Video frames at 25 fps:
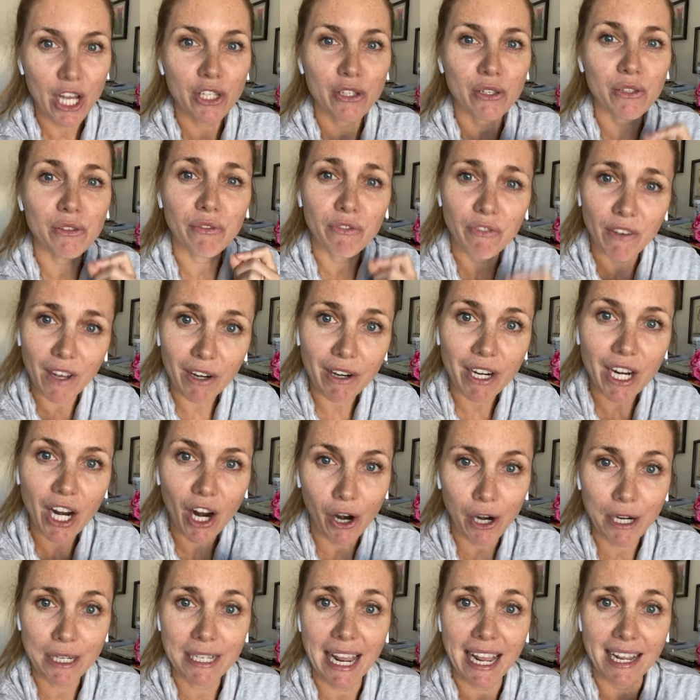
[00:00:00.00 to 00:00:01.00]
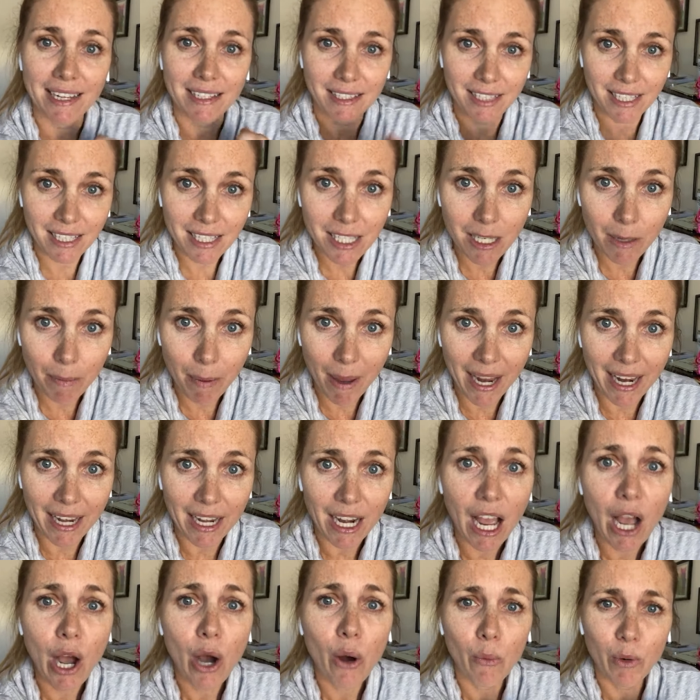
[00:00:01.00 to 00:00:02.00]
So it's very hard to
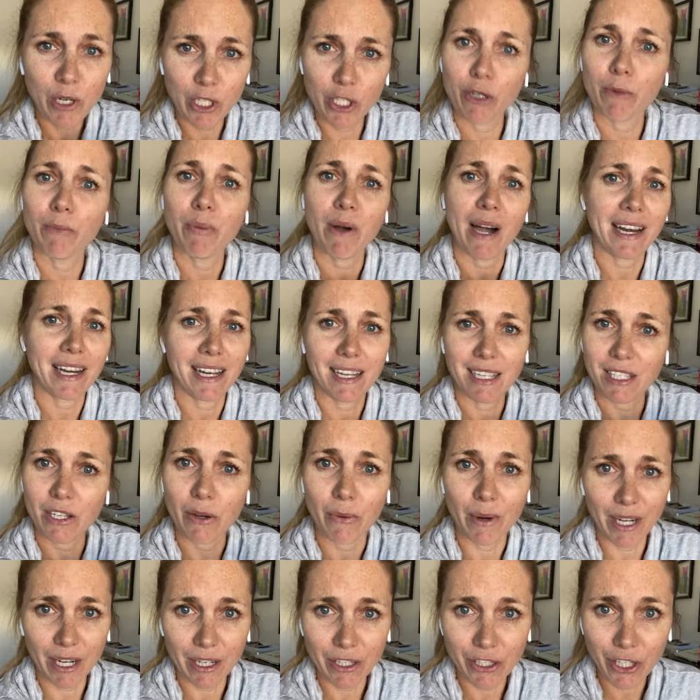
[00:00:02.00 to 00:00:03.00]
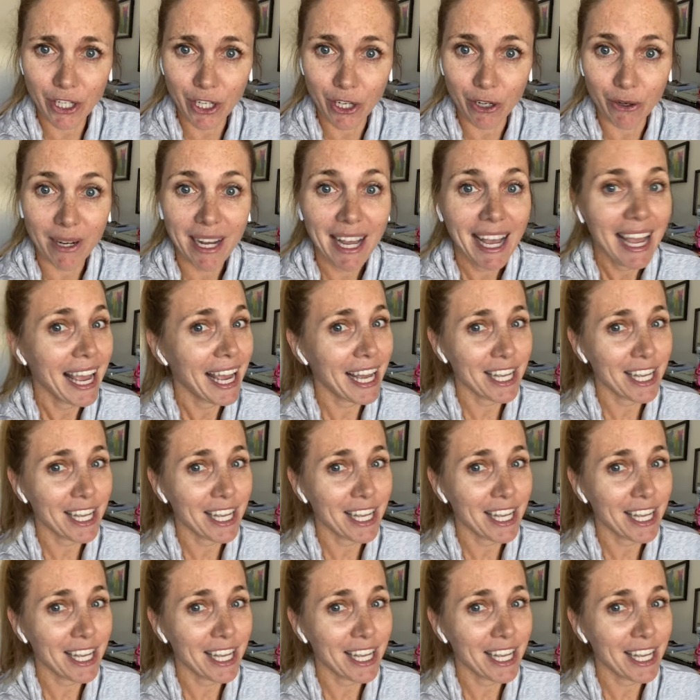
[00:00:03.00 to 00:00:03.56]
anticipate what your body is going to do.